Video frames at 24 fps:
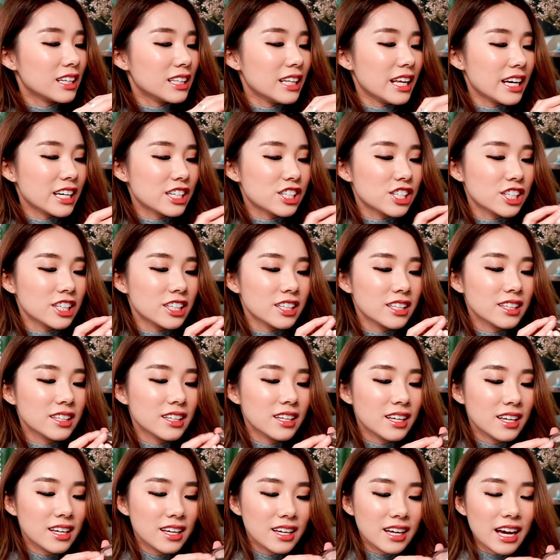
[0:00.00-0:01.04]
Collection.
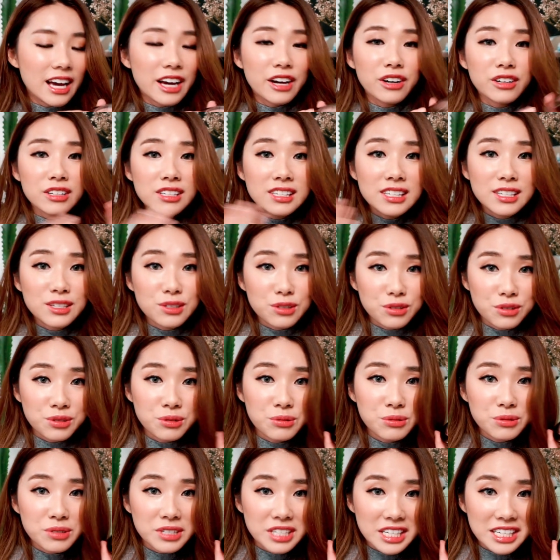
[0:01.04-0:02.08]
I honestly don't
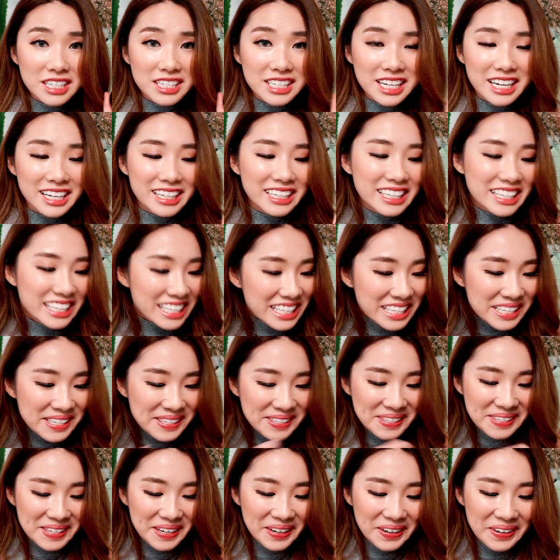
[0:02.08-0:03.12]
know who Jade Jagger is,
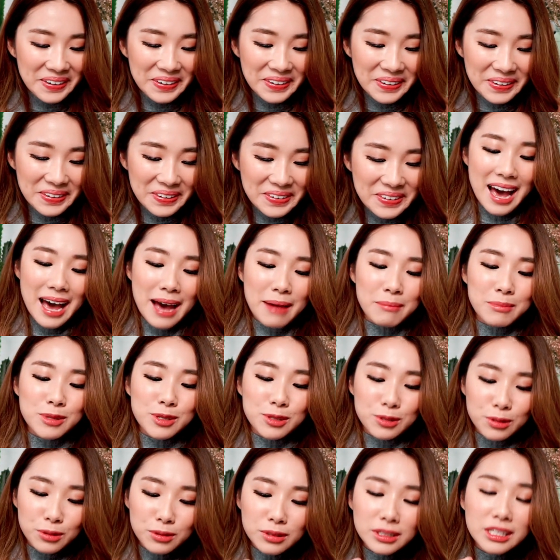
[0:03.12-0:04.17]
so I'm
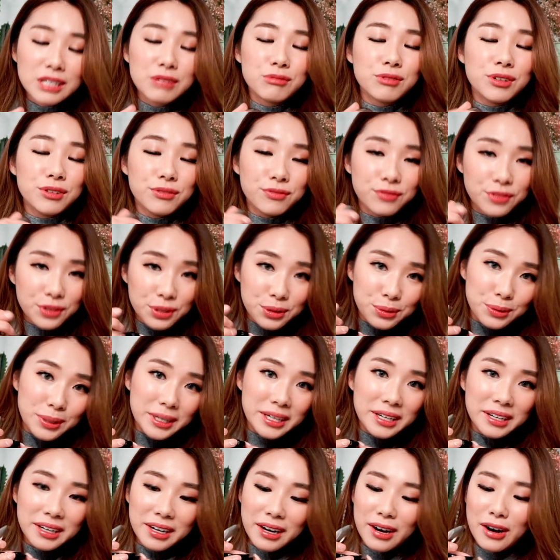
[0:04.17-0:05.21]
solely
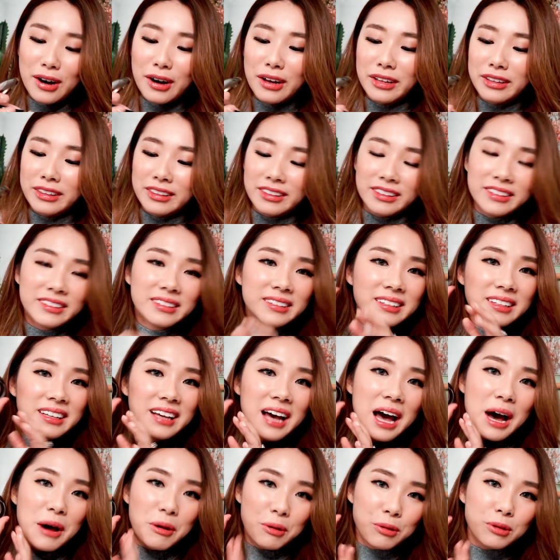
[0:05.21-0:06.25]
reviewing on
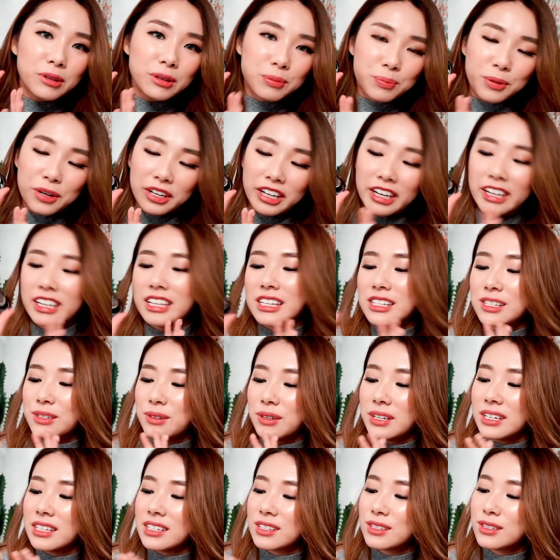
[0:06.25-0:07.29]
how good the product is.
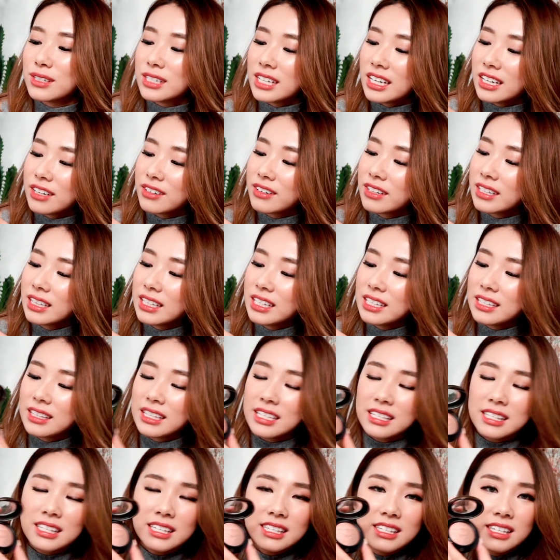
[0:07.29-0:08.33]
Okay, so generally
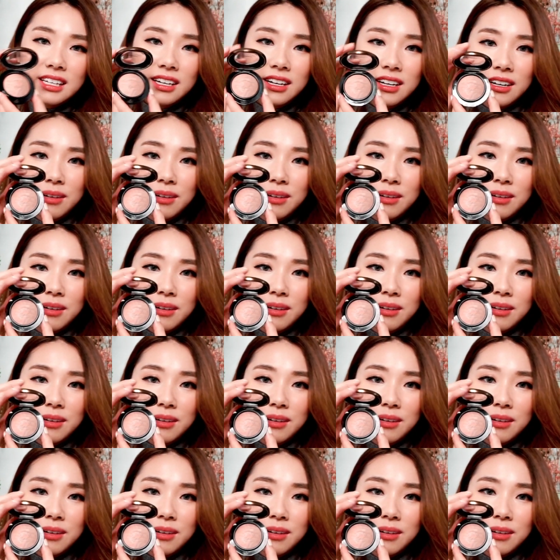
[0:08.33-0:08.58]
this is